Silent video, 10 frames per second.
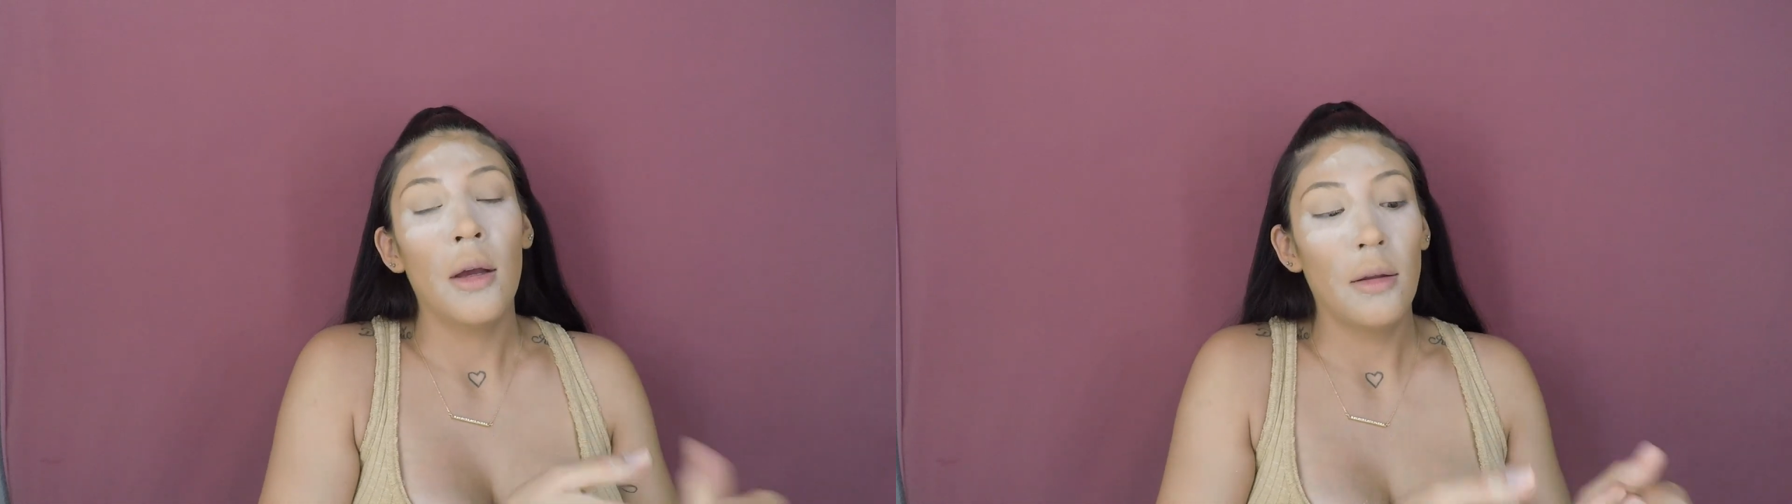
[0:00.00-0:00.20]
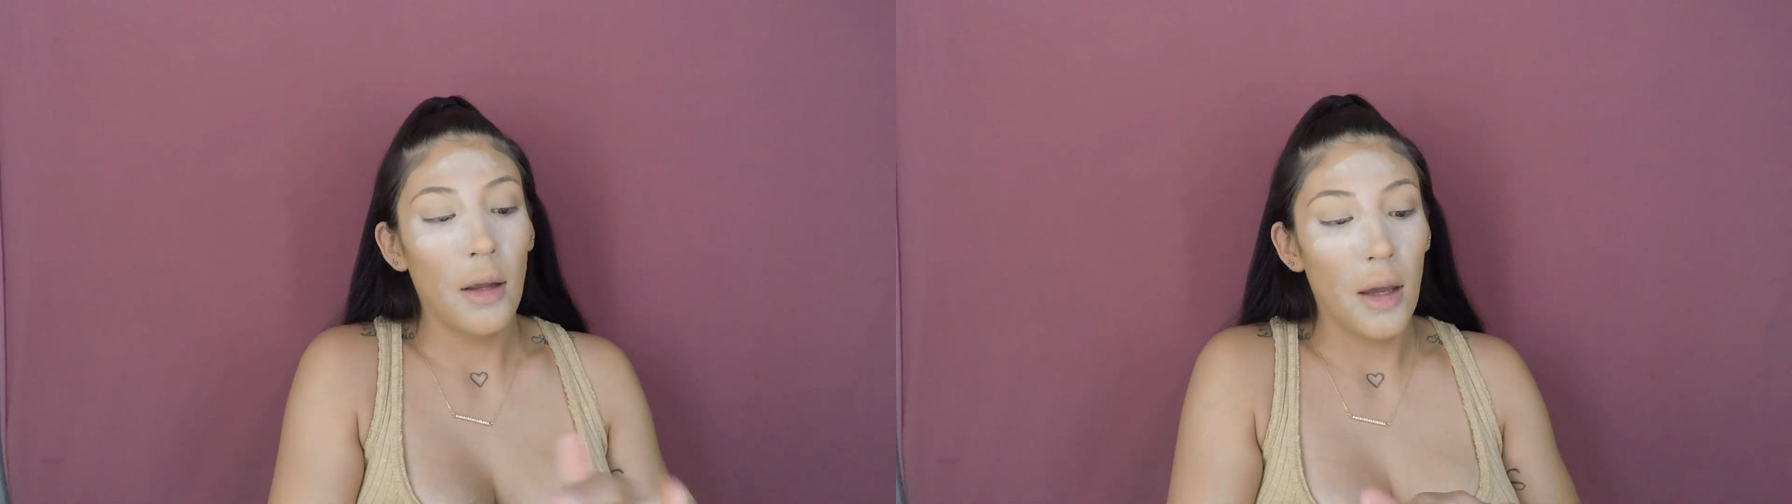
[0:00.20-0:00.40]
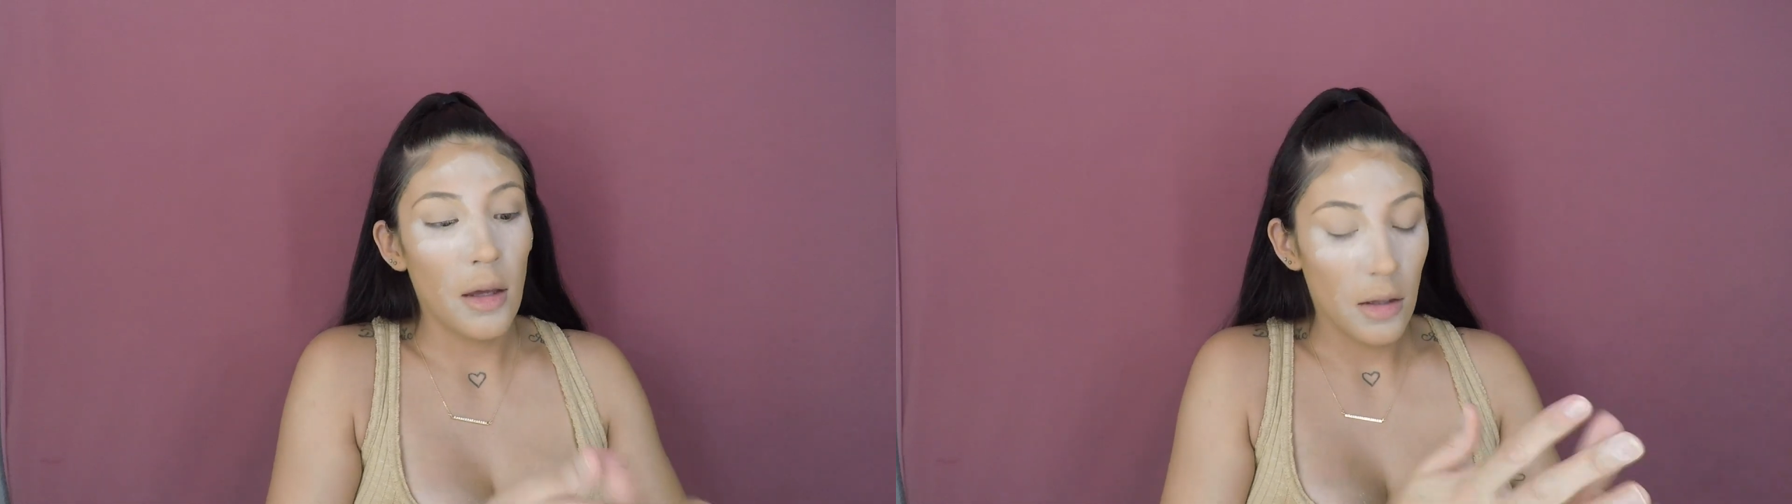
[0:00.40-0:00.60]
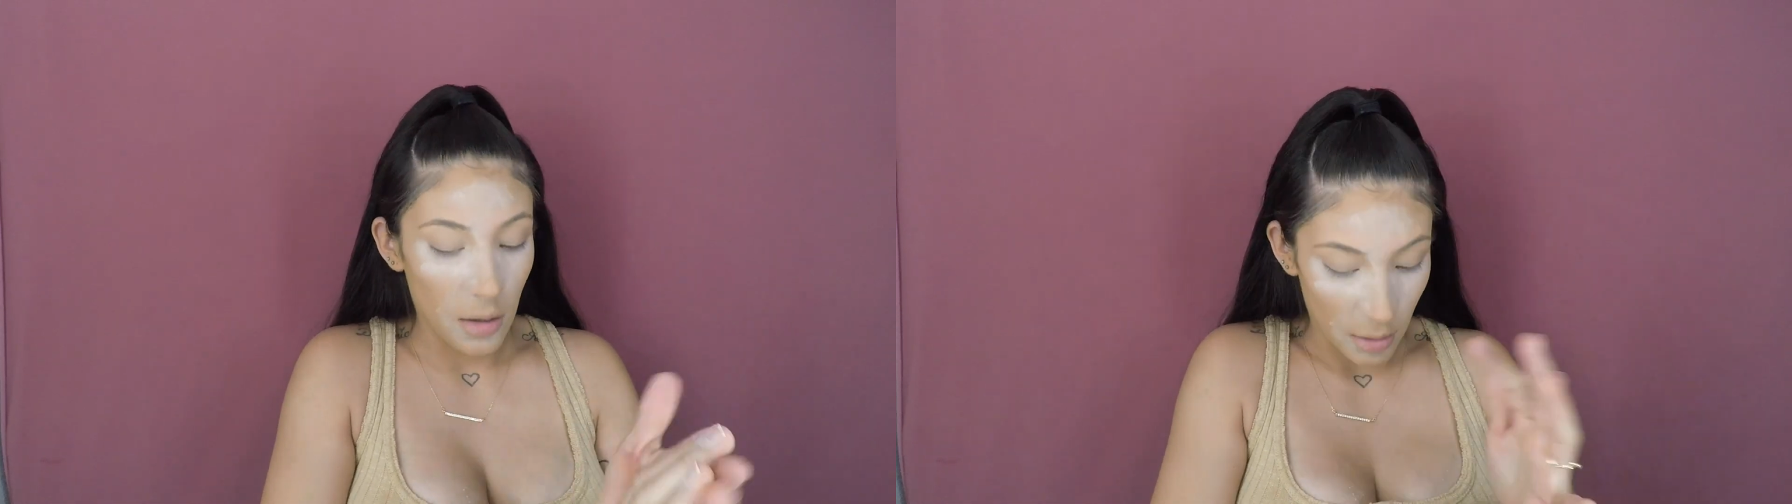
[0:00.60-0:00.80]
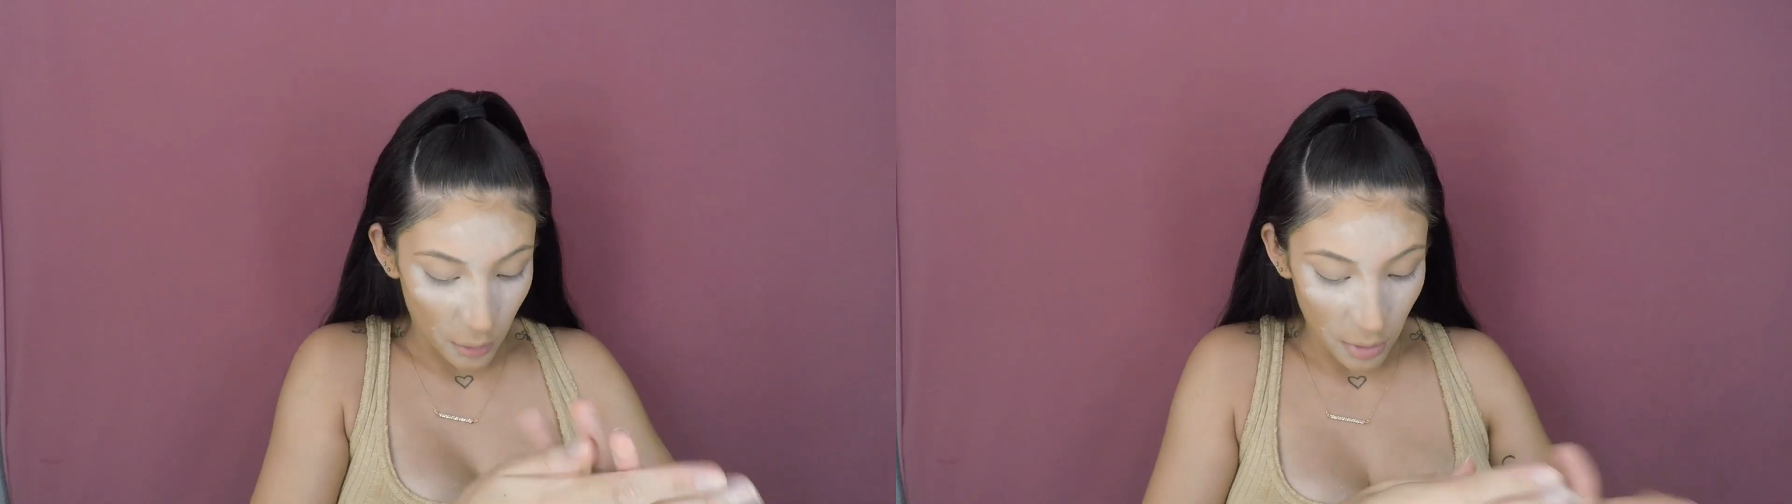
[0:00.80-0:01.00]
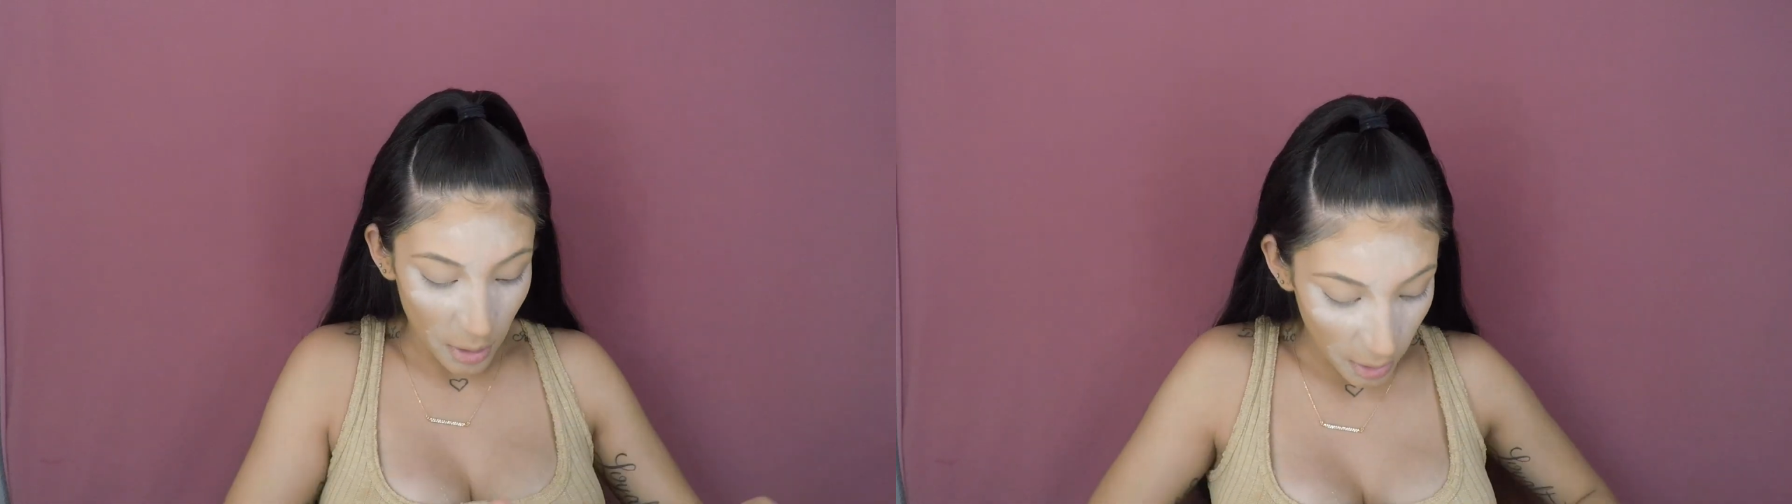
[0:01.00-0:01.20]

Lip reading: like, you know,